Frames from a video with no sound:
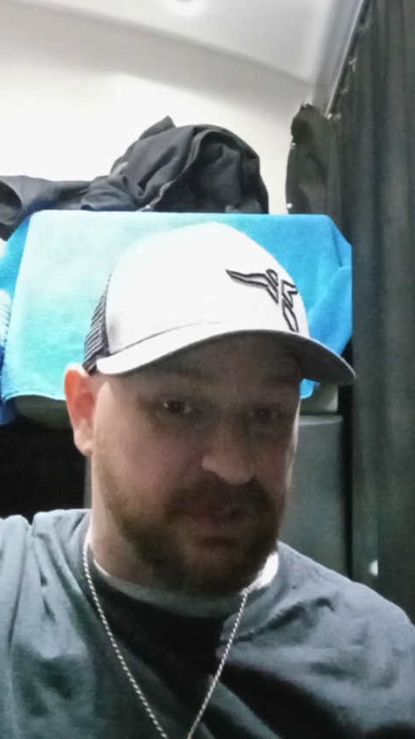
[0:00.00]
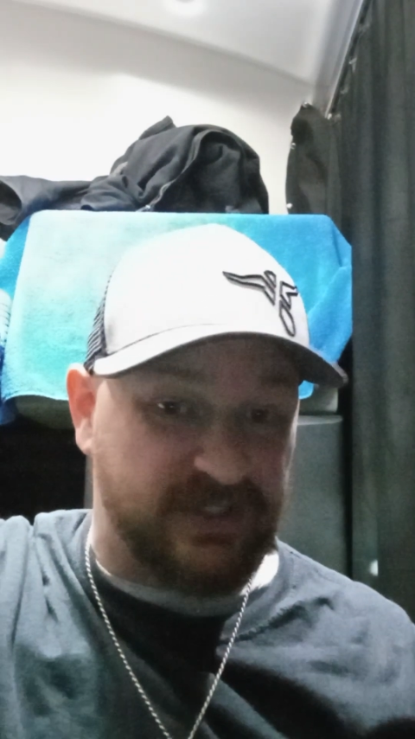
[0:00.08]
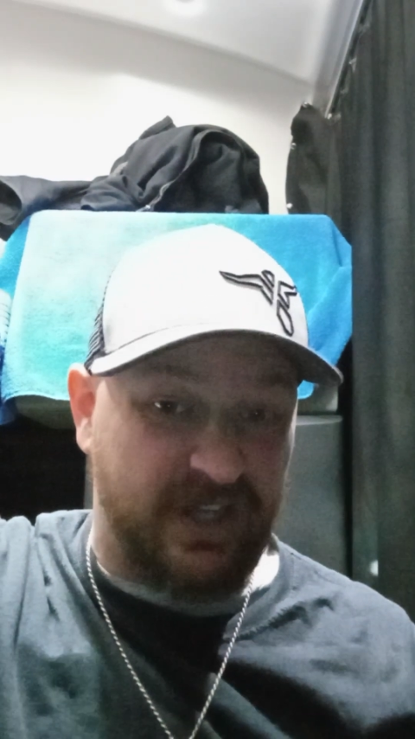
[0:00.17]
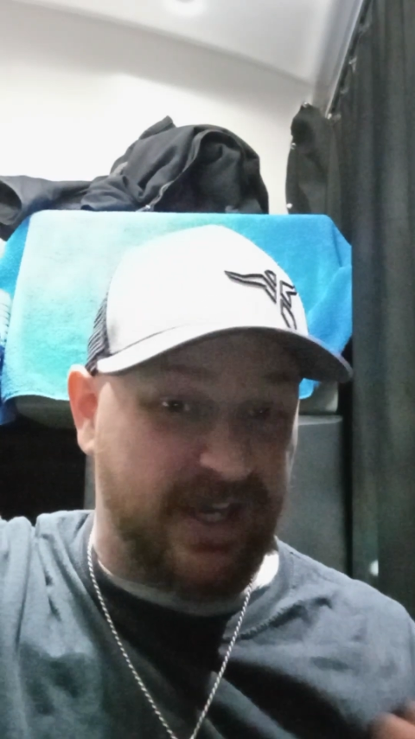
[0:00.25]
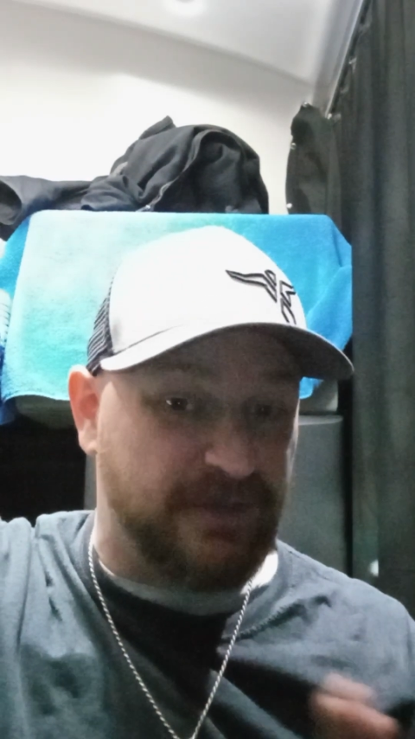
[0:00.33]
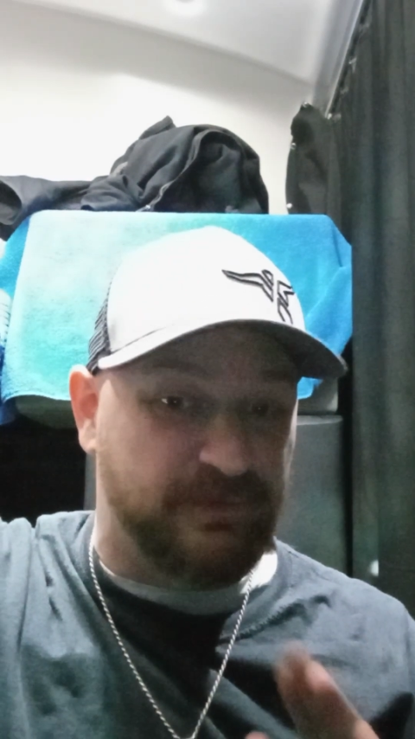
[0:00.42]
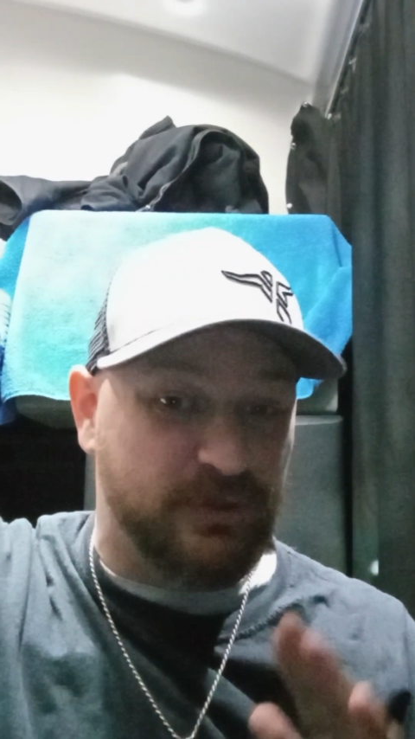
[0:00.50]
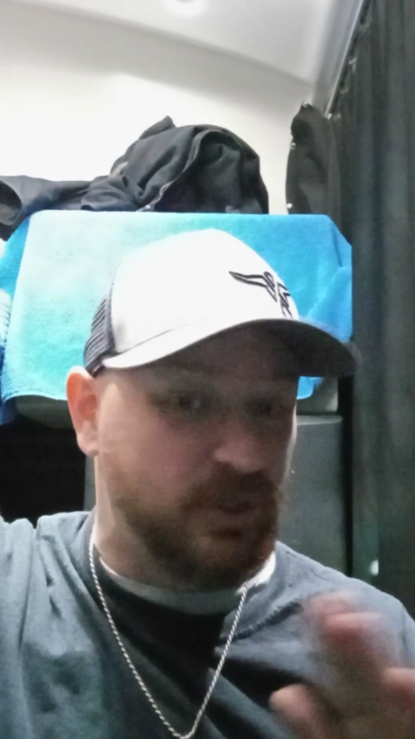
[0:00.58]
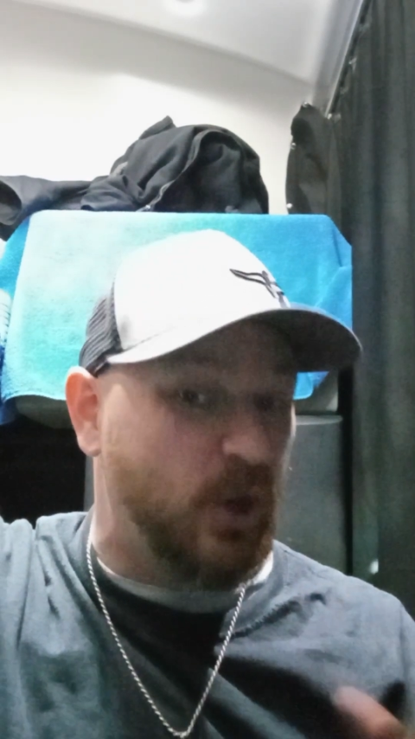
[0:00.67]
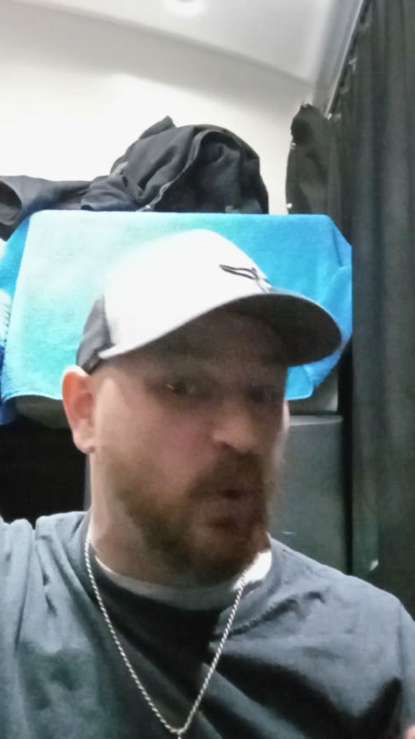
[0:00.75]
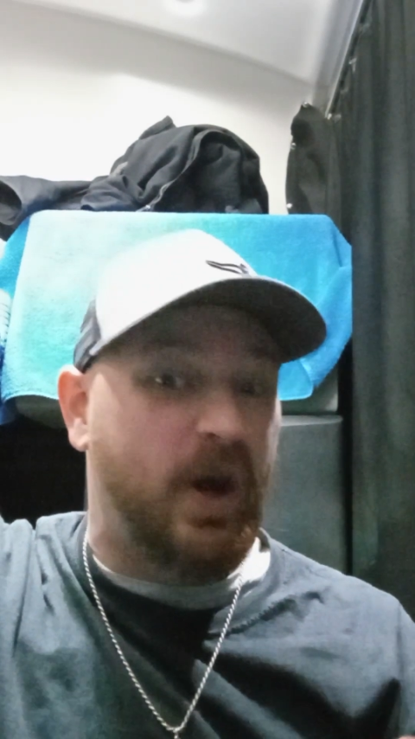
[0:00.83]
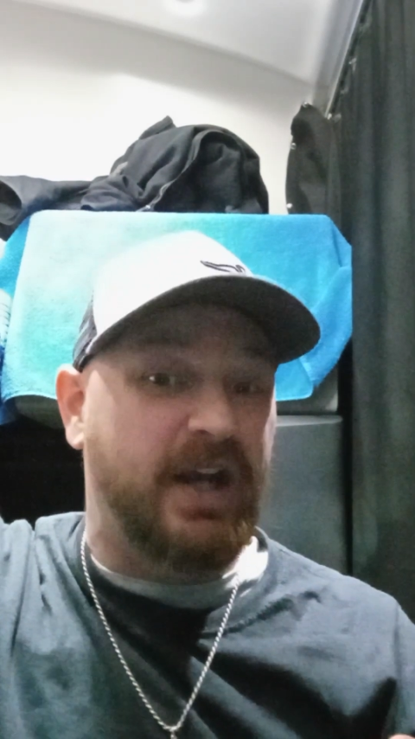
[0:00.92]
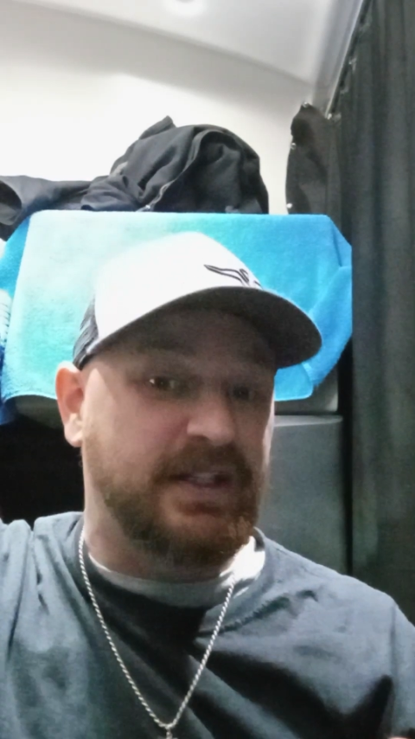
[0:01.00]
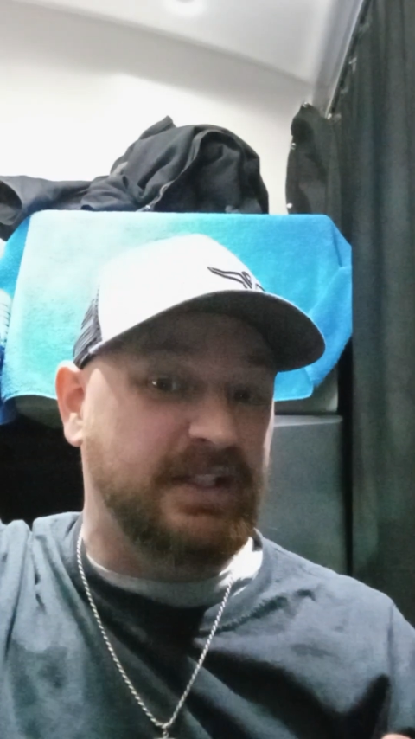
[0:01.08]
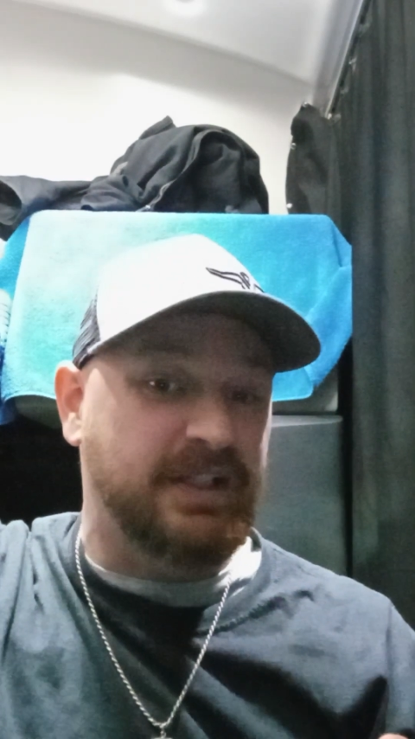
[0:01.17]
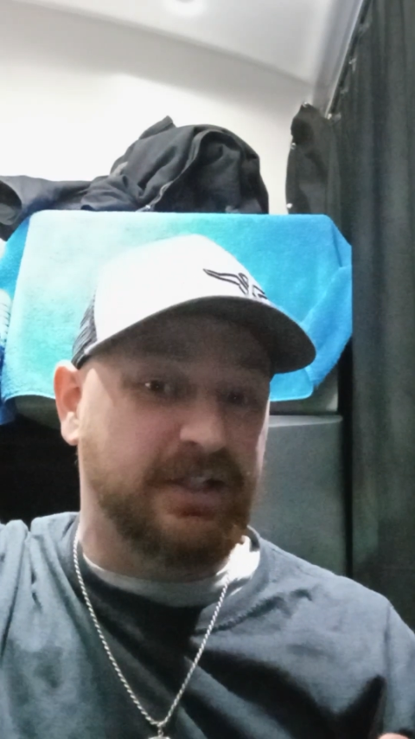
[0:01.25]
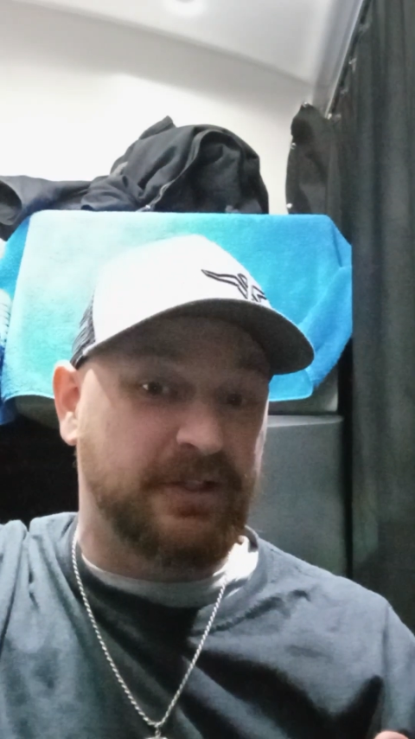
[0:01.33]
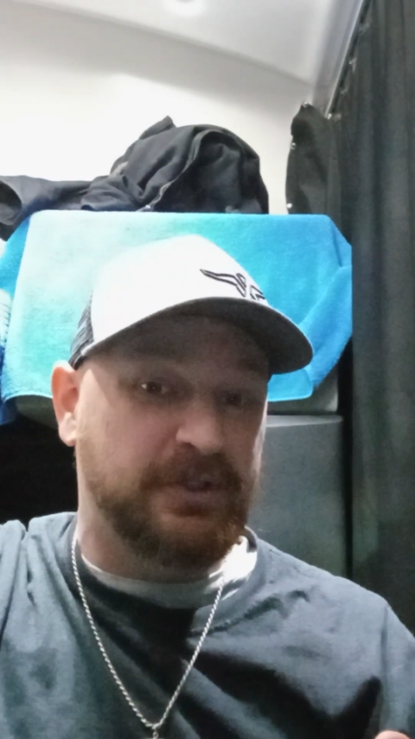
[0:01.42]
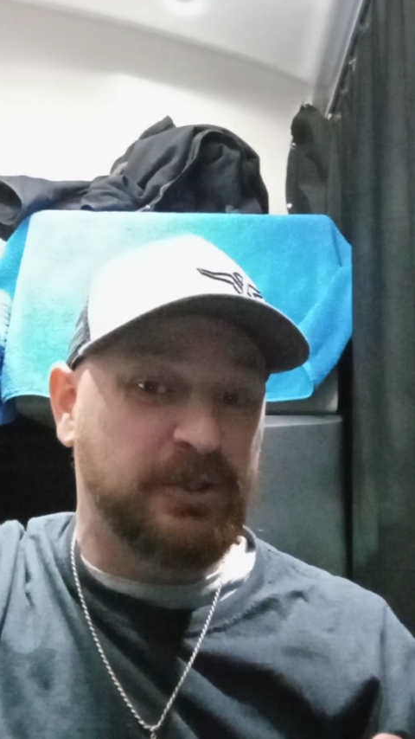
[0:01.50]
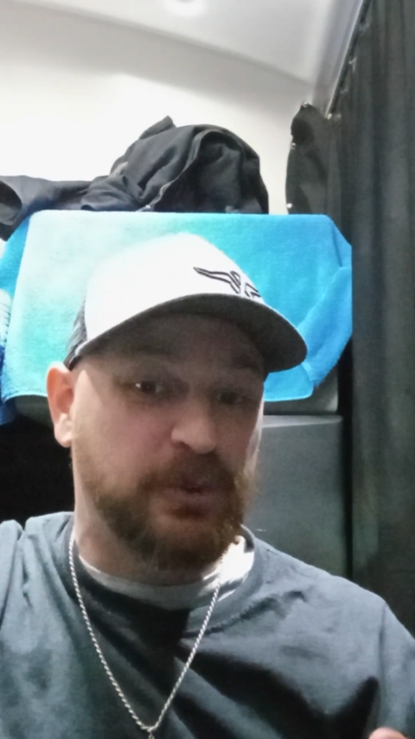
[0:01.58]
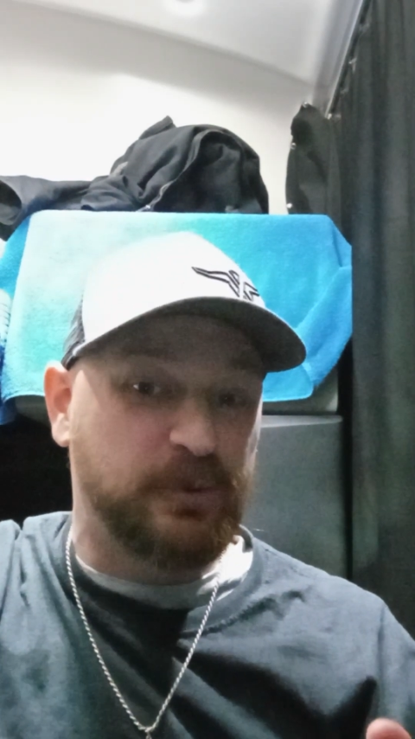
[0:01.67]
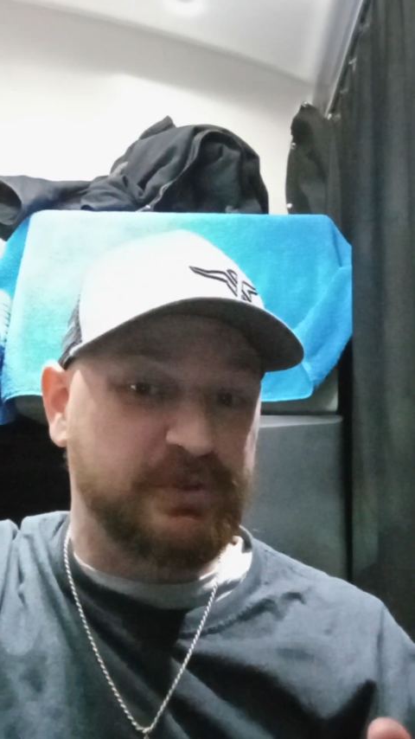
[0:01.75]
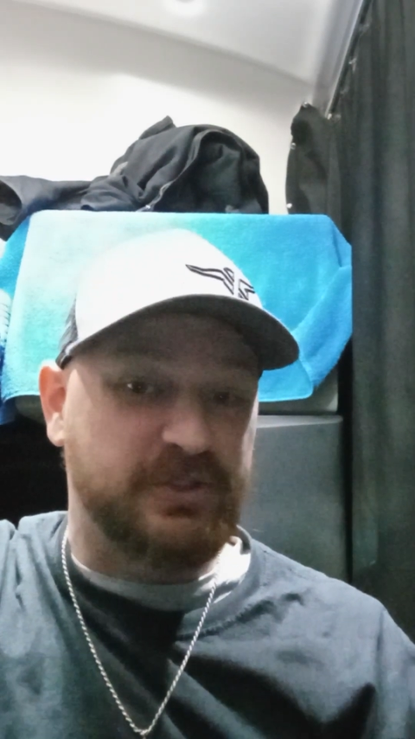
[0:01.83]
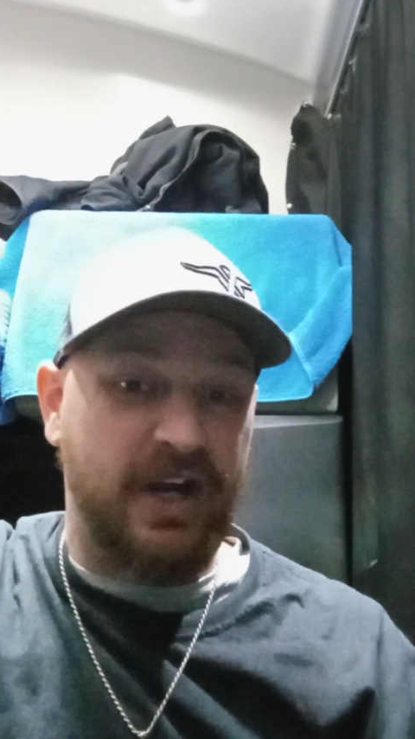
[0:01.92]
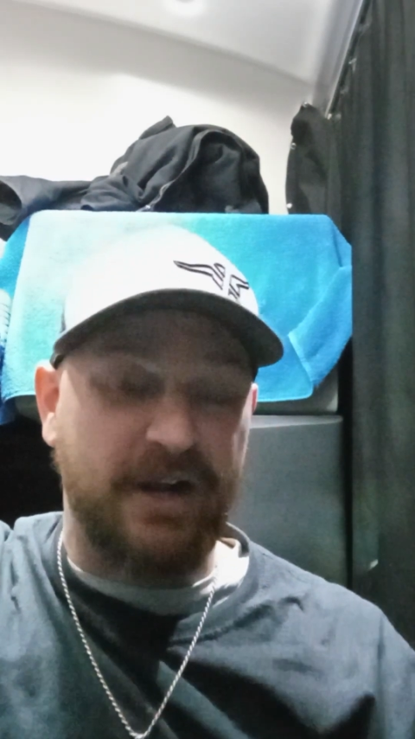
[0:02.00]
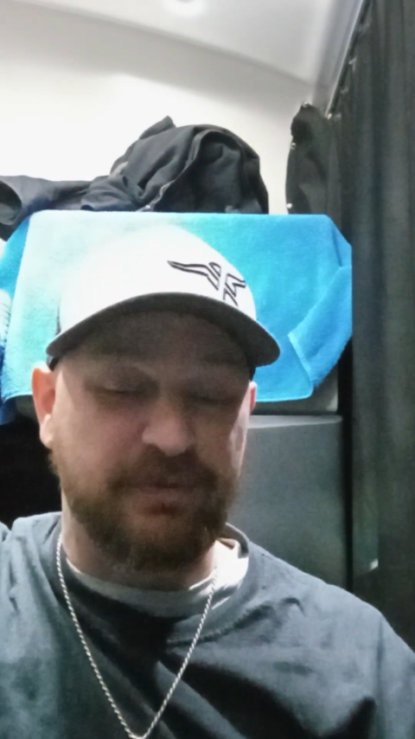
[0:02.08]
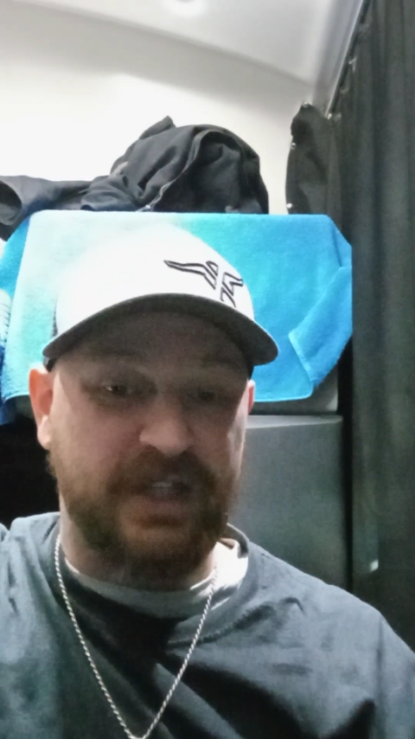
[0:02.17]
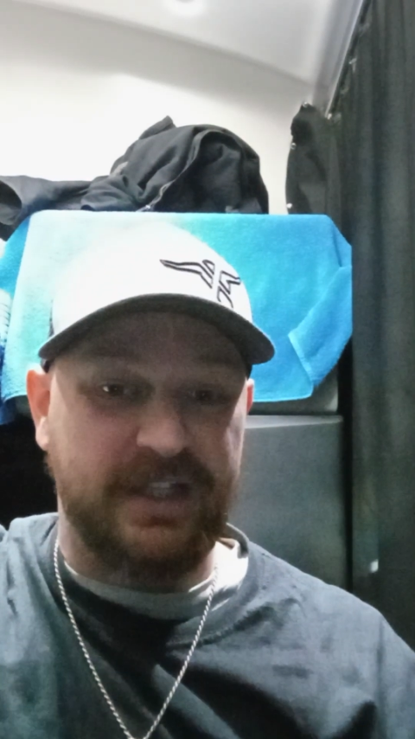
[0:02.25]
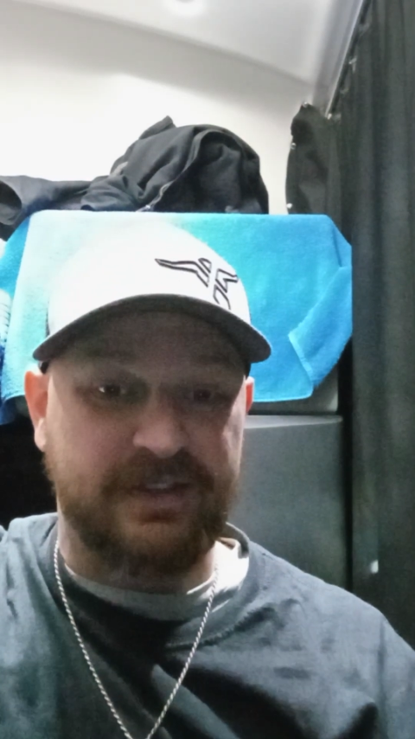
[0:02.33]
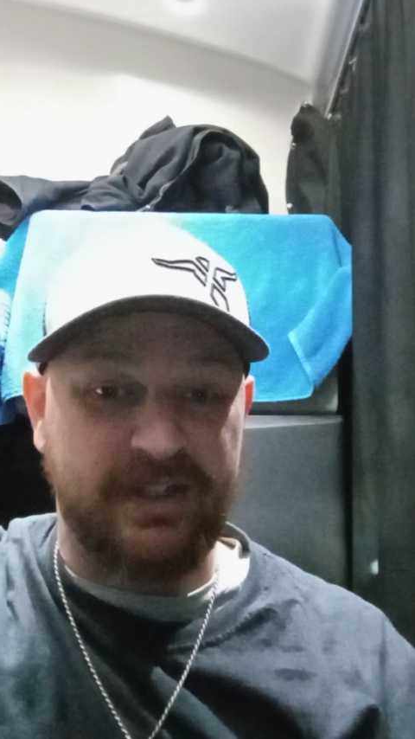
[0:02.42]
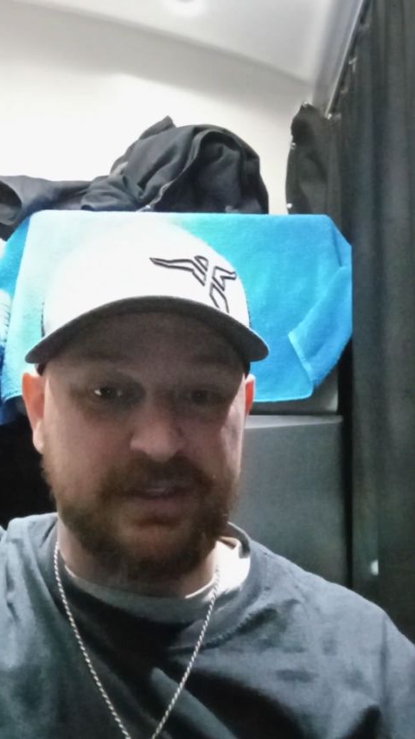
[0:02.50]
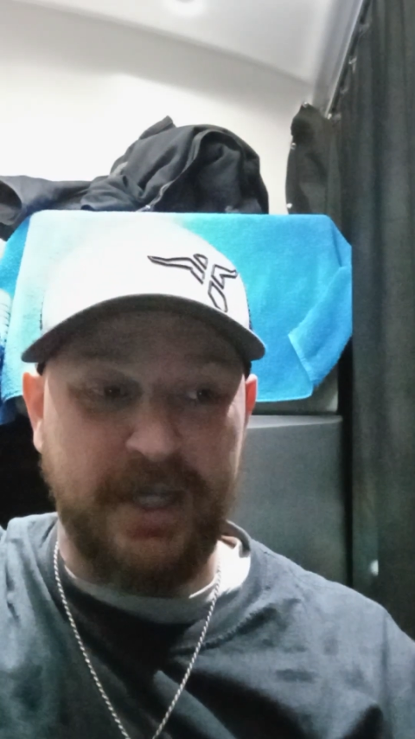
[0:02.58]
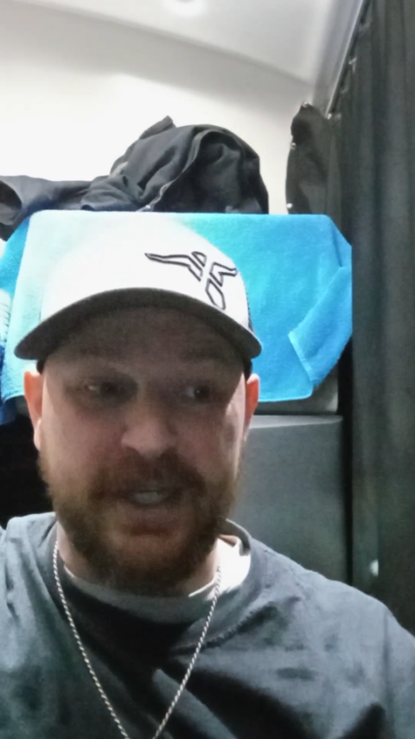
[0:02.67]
because I have no idea who was driving that thing.